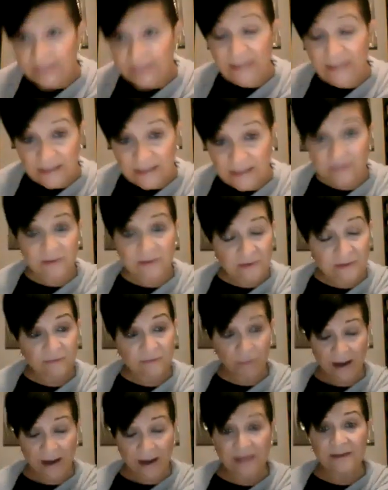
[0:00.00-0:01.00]
is,
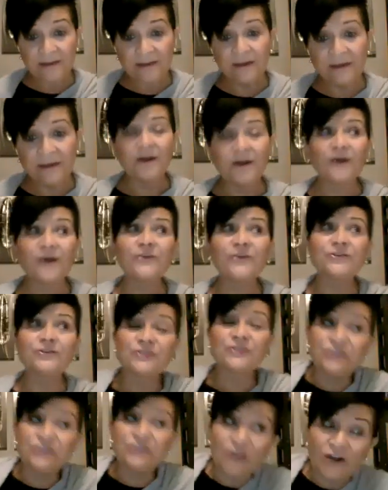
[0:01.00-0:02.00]
right, you
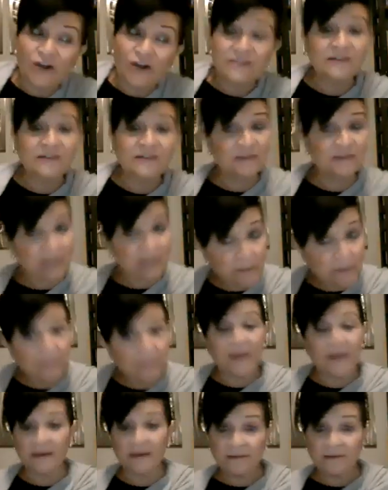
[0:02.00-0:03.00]
start
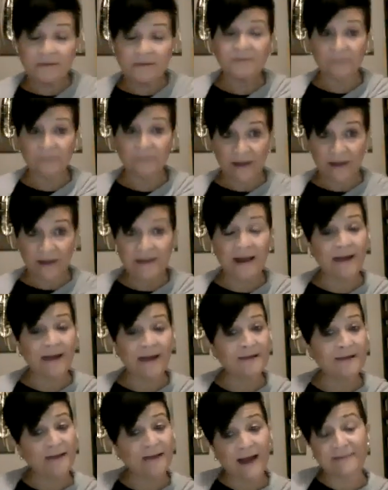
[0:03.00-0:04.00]
slipping, right?
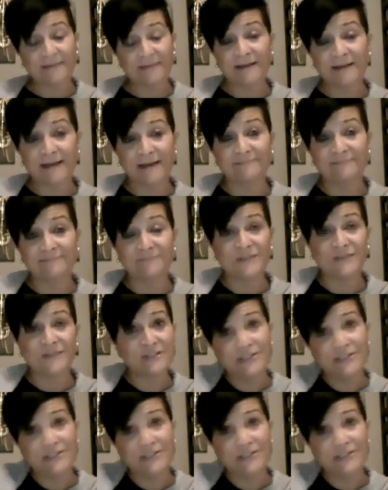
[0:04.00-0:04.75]
The